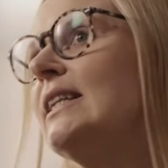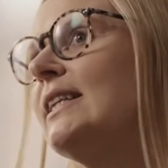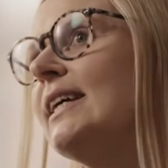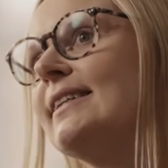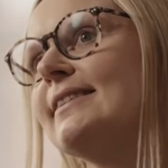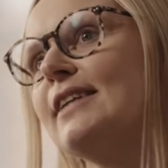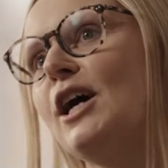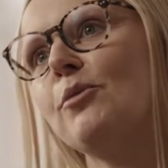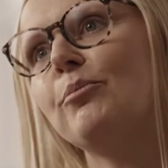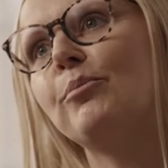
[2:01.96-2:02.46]

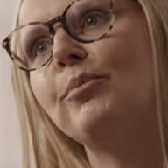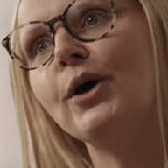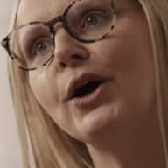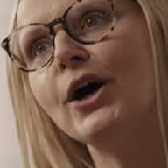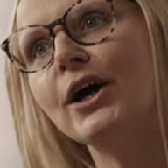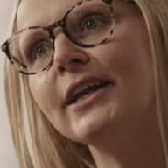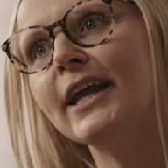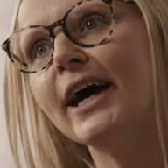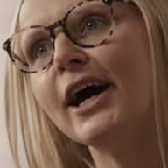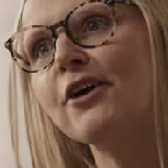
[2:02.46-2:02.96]
things like
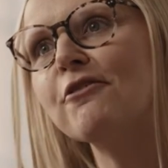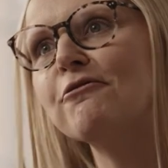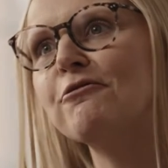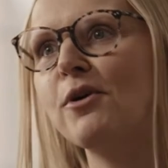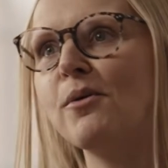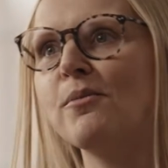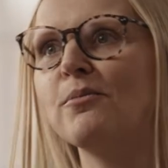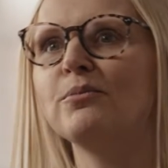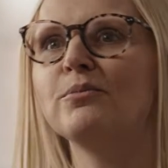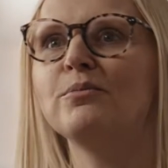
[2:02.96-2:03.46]
burnout
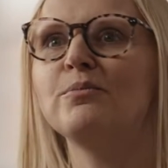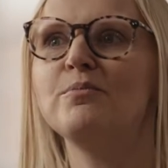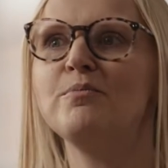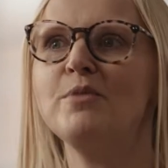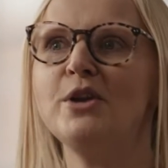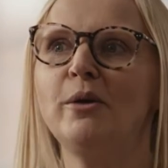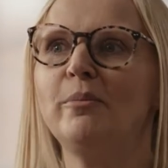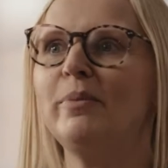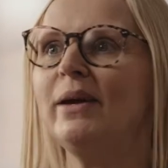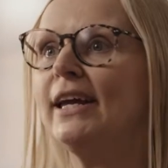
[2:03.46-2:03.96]
from
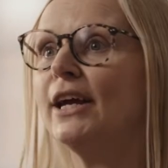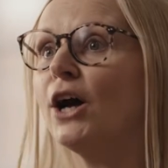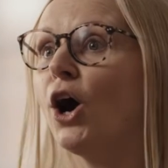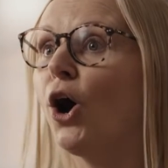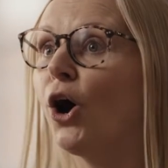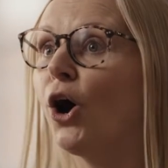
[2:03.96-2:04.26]
being at